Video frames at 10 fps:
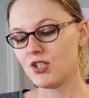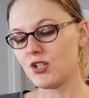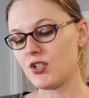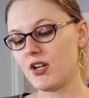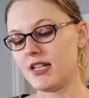
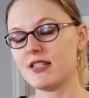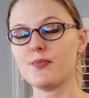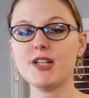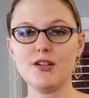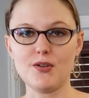ginger, and
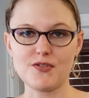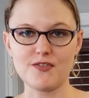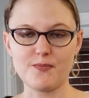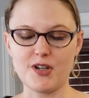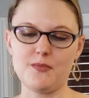sweet notes
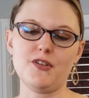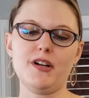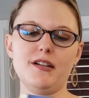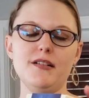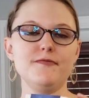of
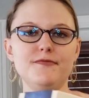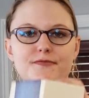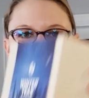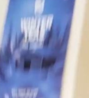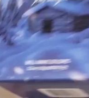pomegranate.
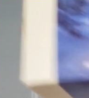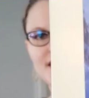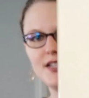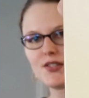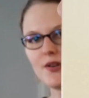
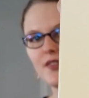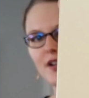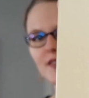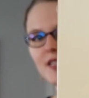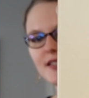So I
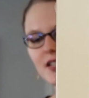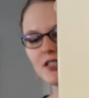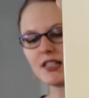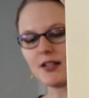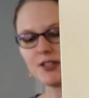thought this
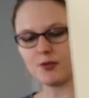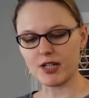sounded lovely while